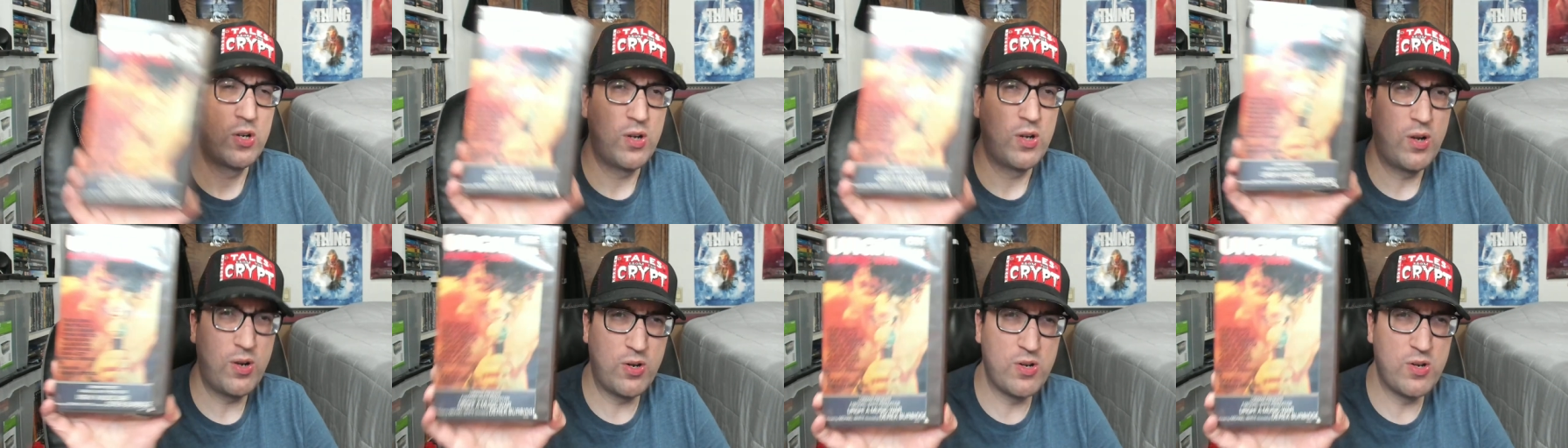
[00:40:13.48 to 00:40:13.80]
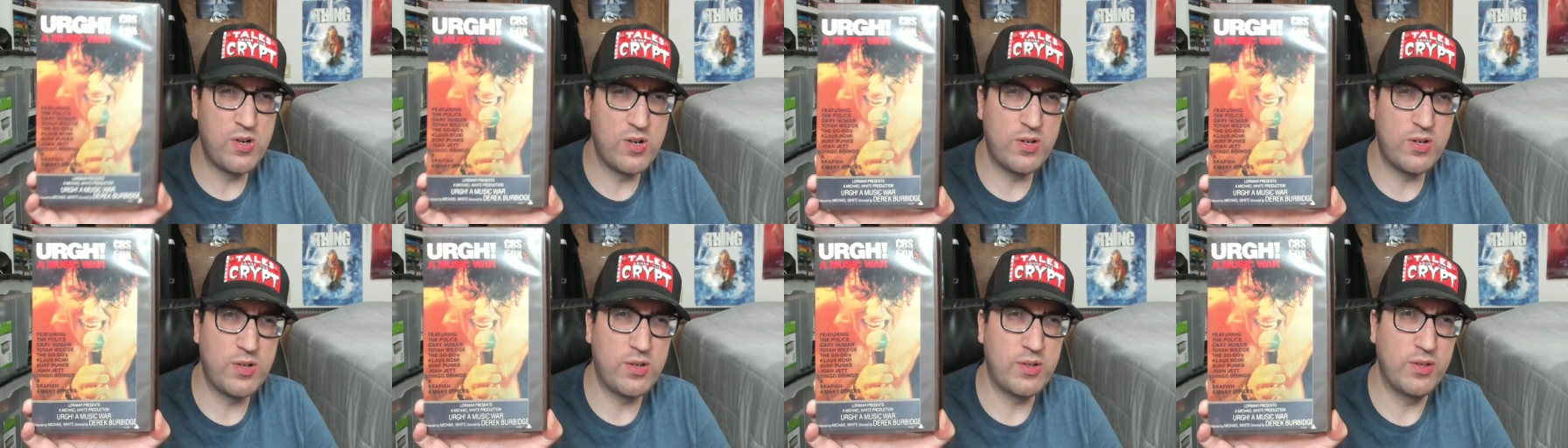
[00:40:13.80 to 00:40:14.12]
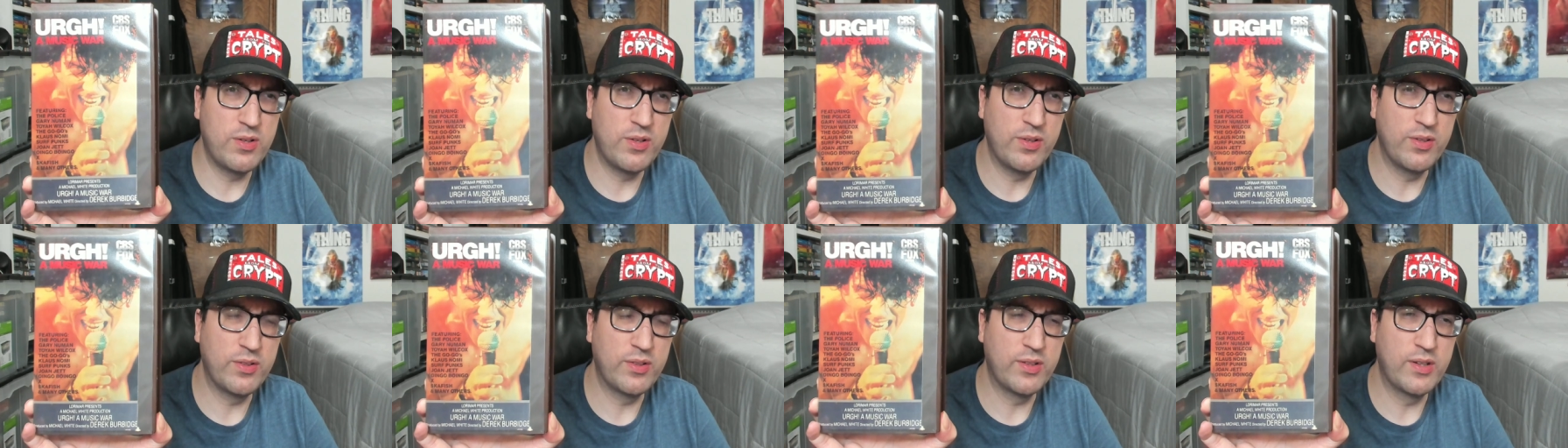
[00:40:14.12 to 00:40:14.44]

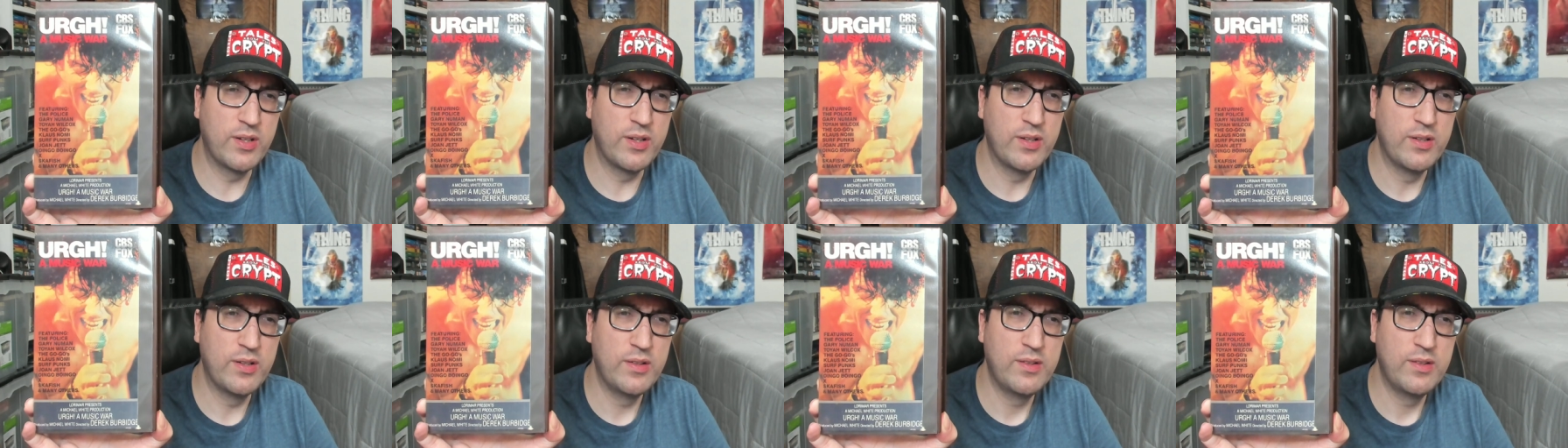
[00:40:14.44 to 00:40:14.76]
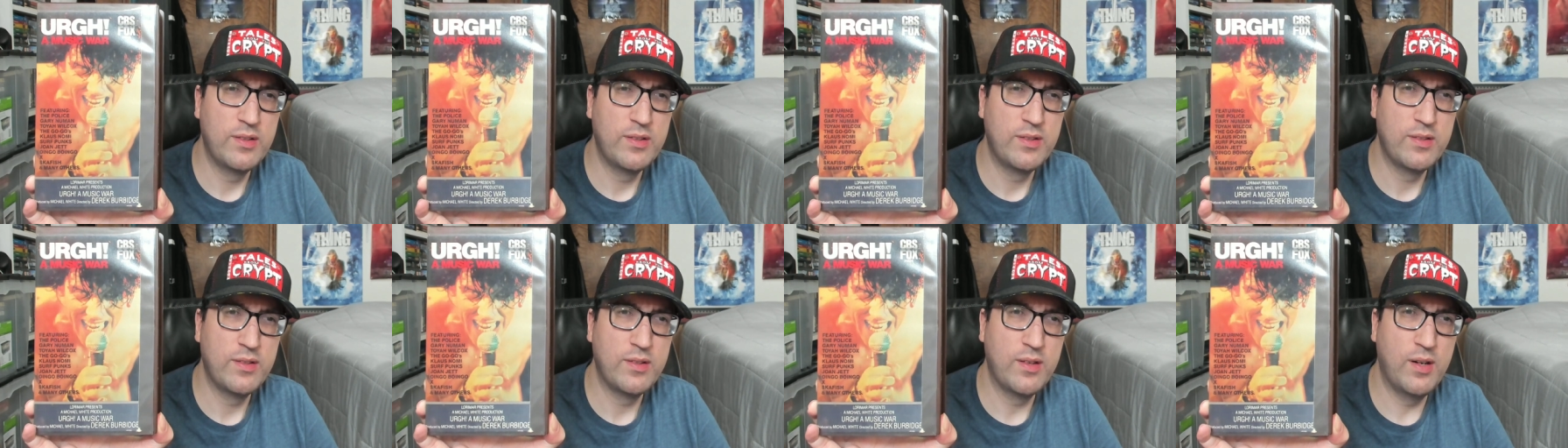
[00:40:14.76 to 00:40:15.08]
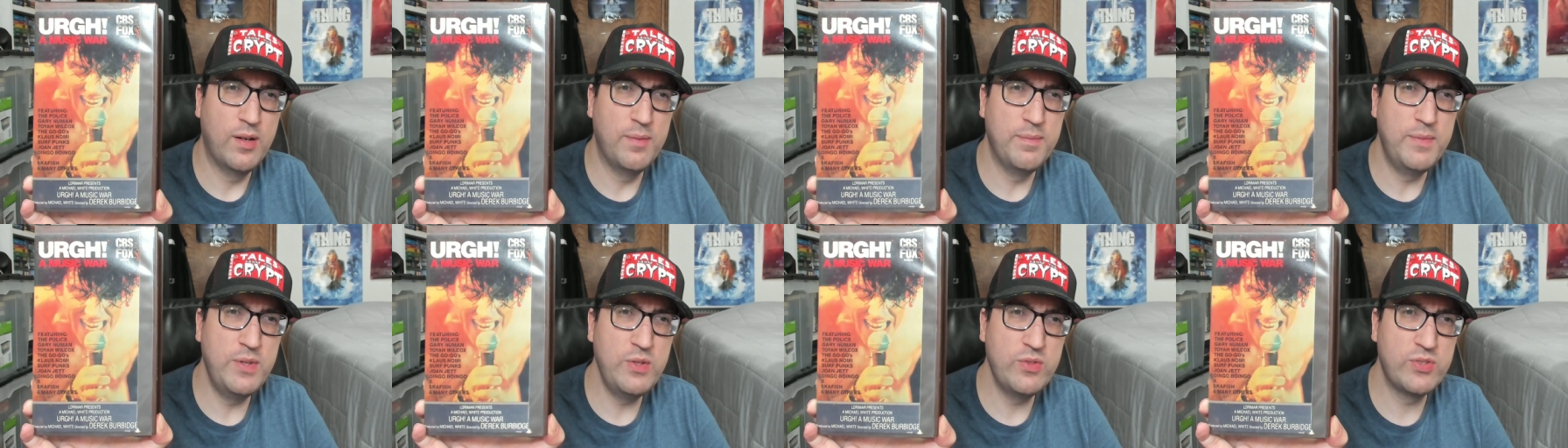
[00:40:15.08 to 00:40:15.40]
Erg,
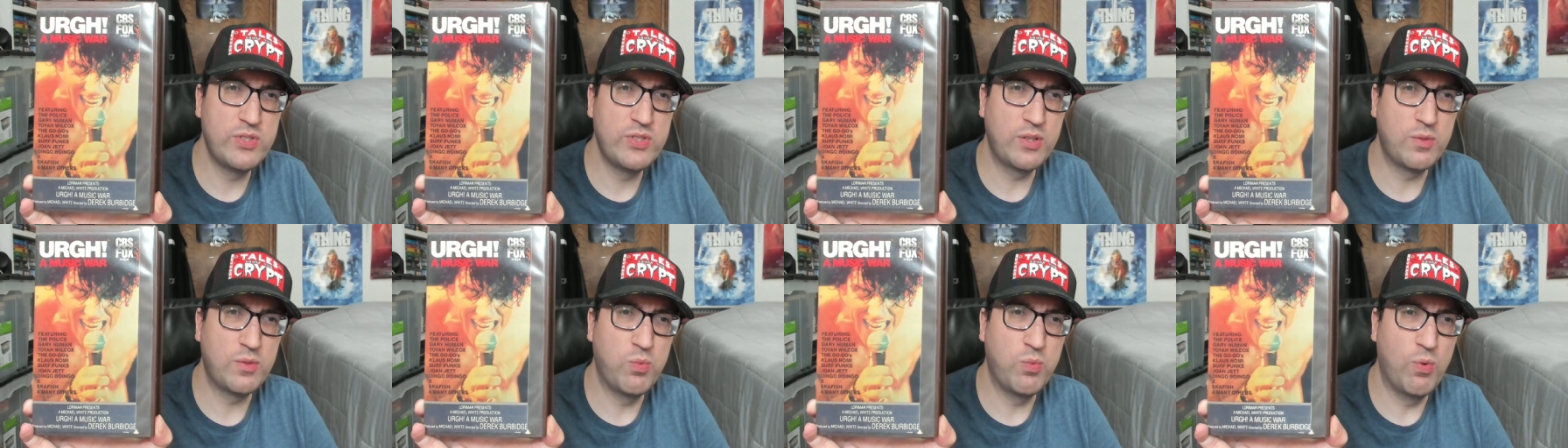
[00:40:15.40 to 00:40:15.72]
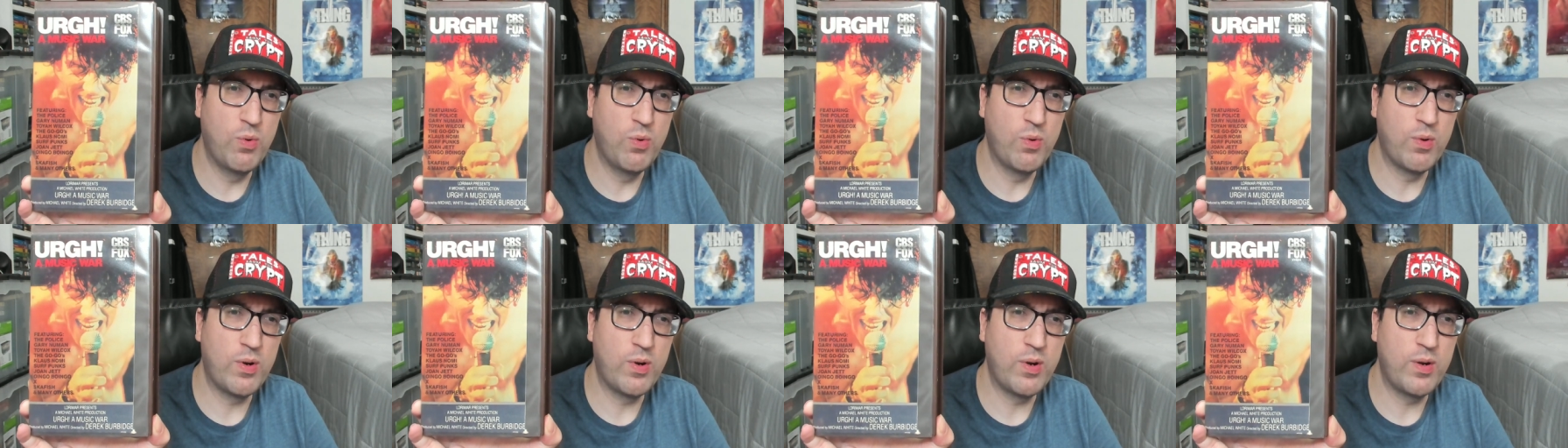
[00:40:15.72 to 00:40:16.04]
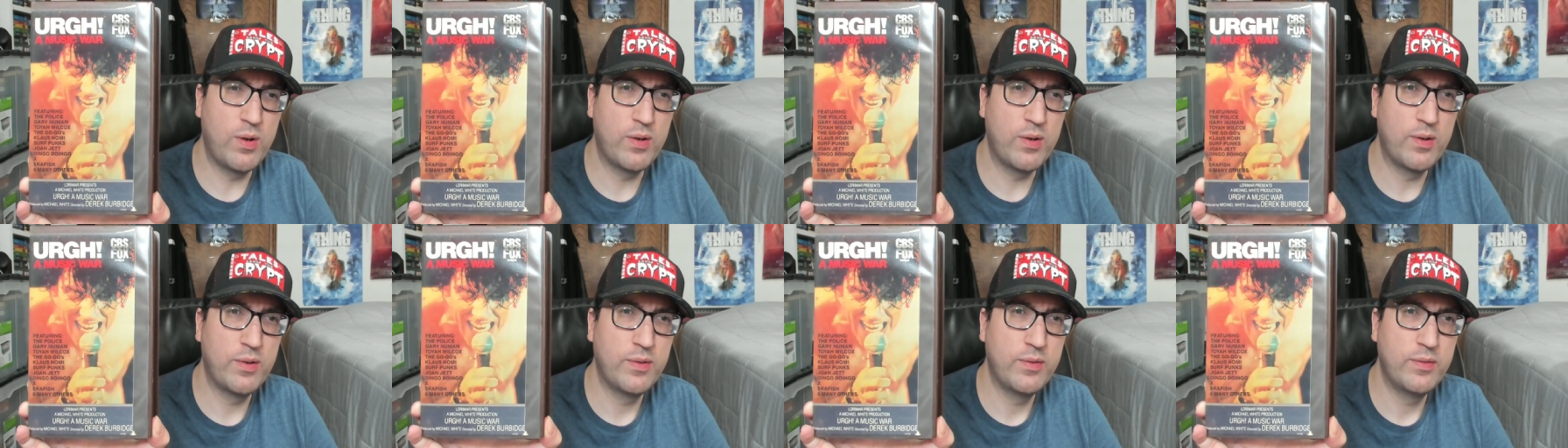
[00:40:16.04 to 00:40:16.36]
A Music
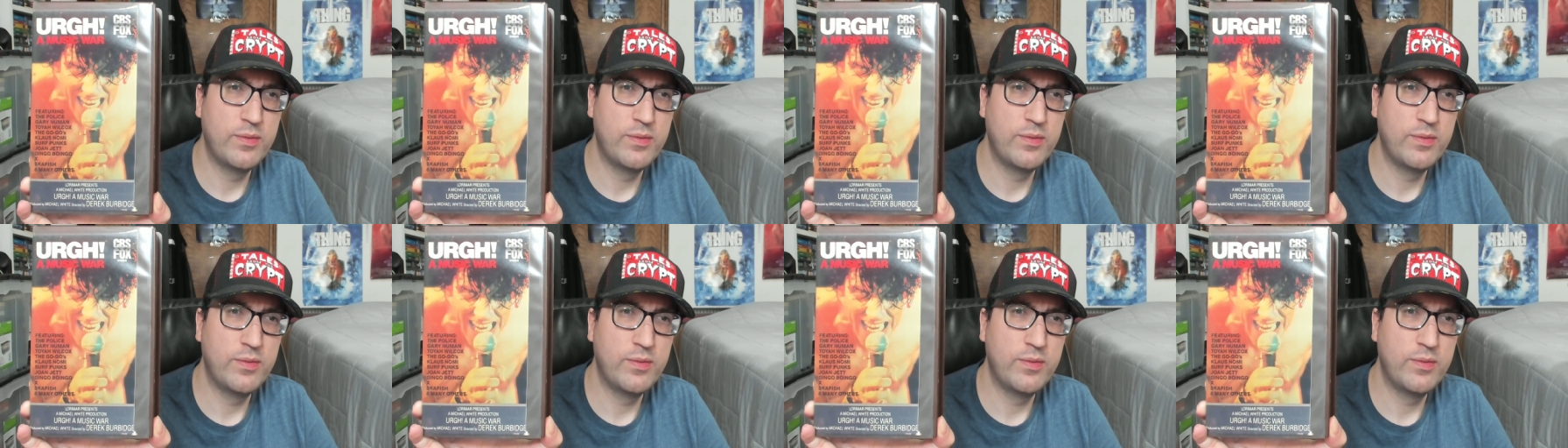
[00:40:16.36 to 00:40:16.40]
War,